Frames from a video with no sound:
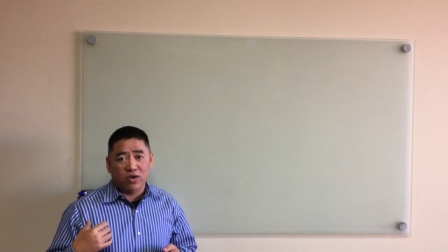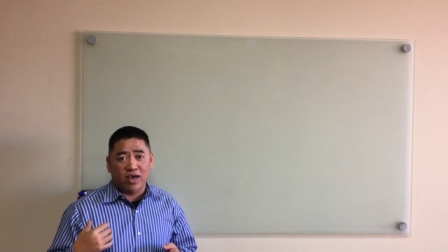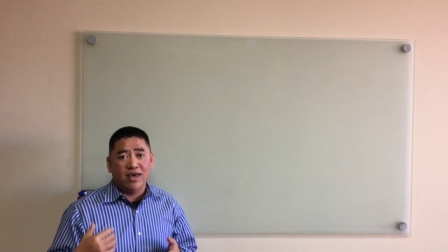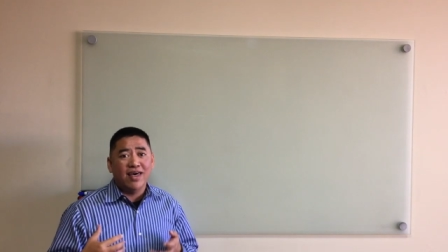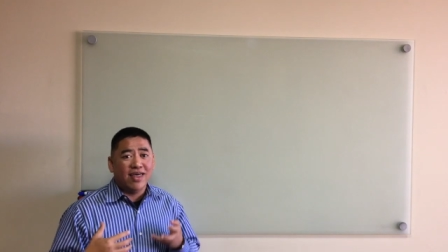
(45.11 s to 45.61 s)

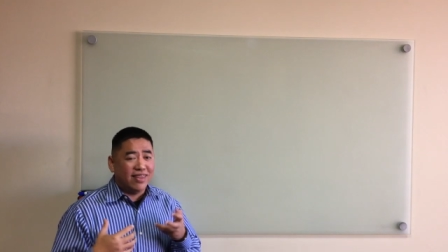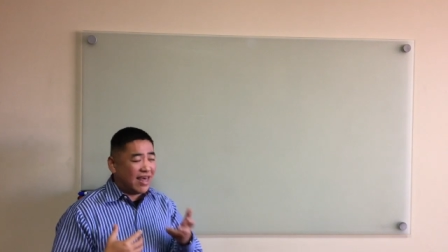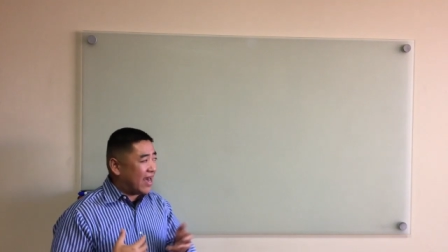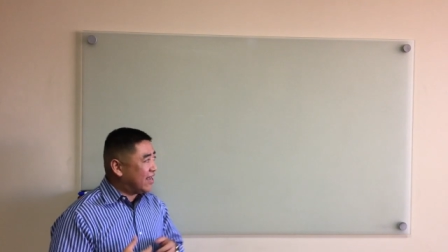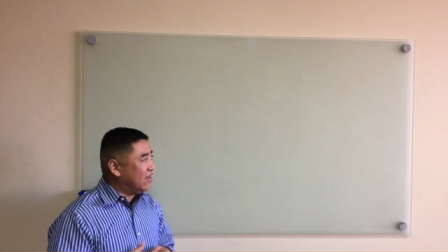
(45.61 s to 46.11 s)
okay?
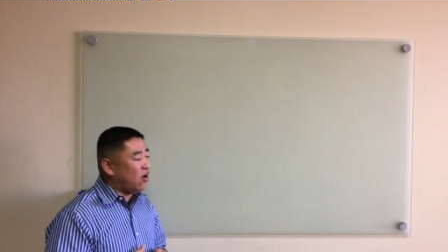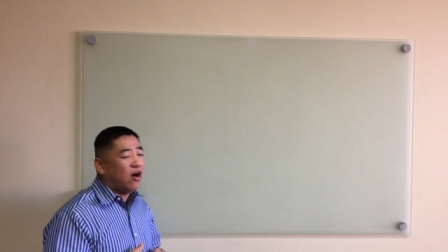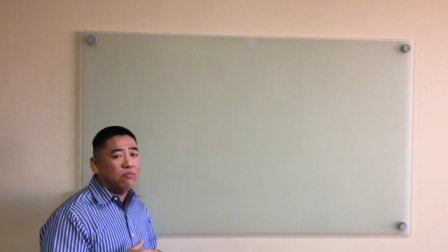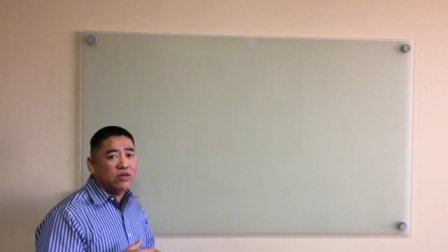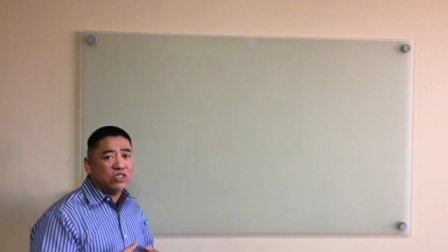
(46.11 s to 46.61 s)
That can
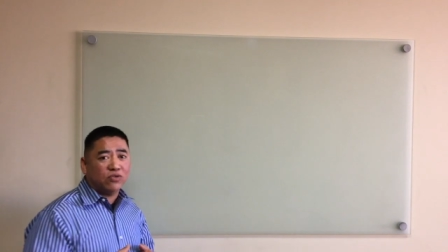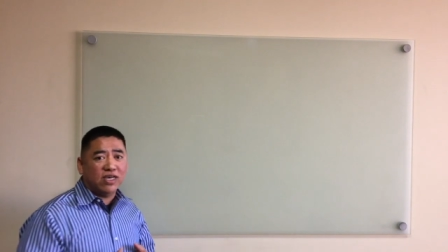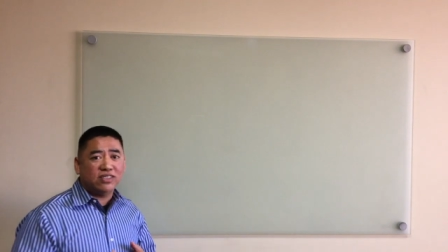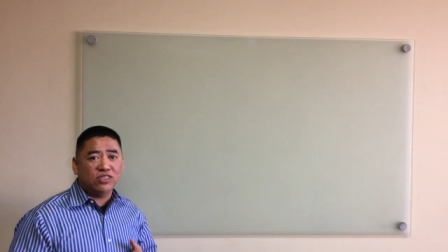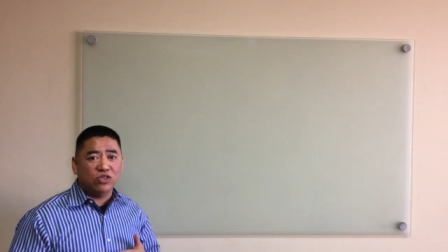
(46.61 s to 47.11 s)
all be
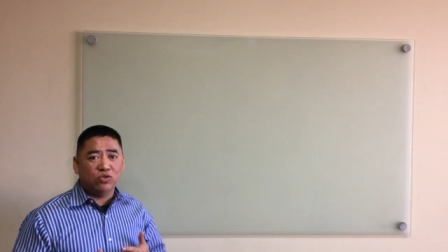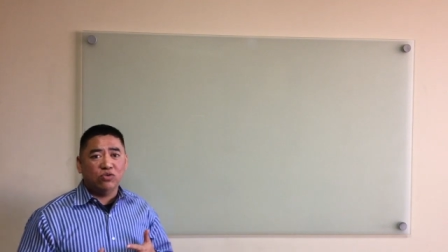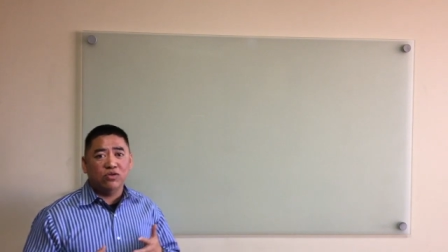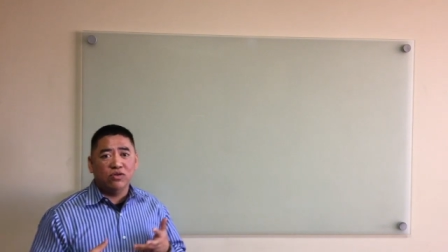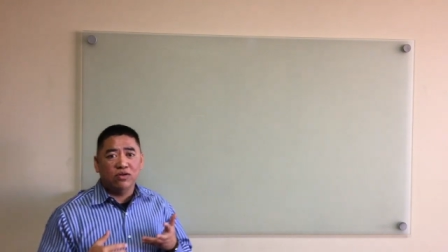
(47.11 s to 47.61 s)
traced
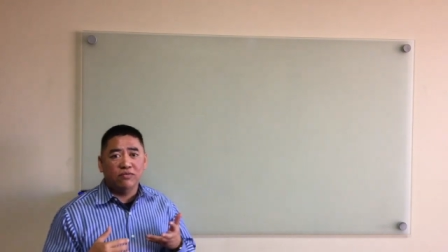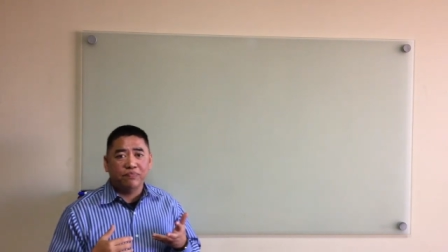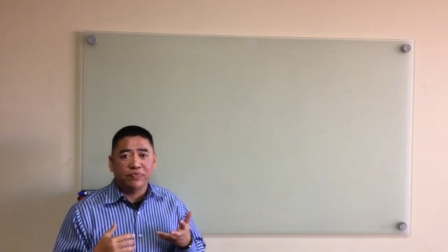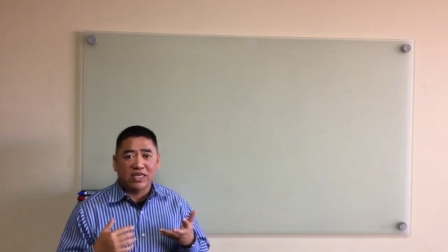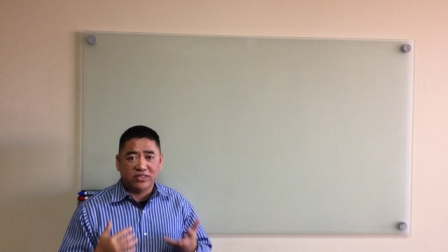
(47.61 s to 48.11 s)
to
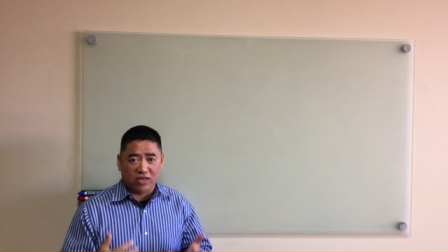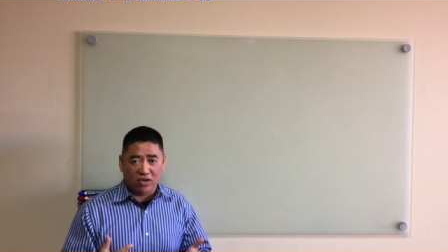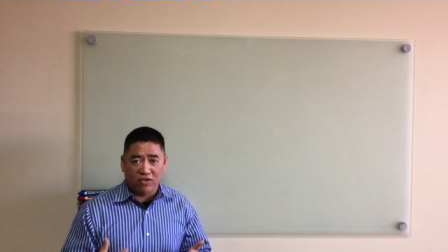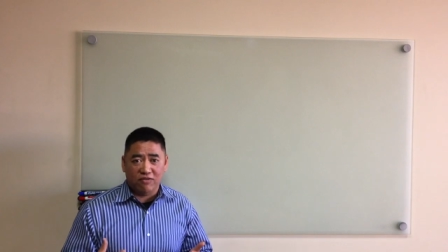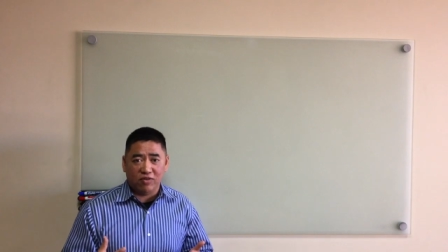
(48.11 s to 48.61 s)

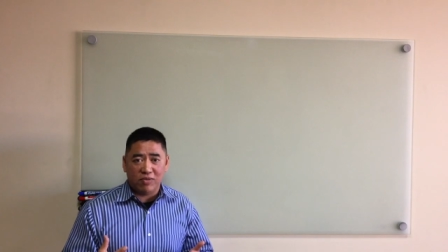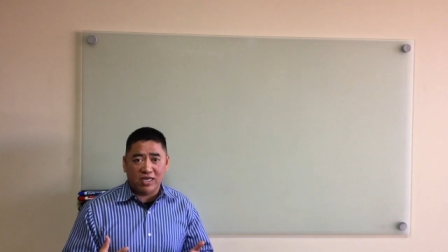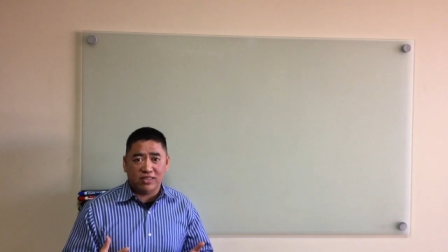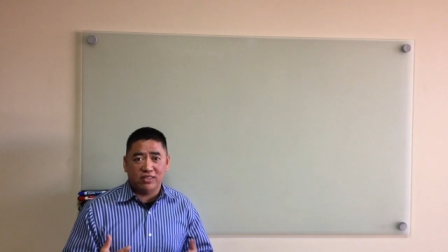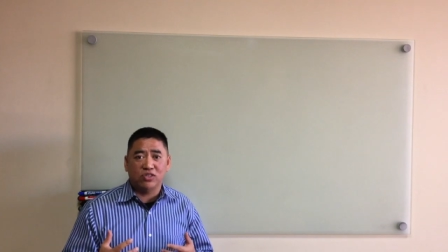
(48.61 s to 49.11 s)
cellular inflammation.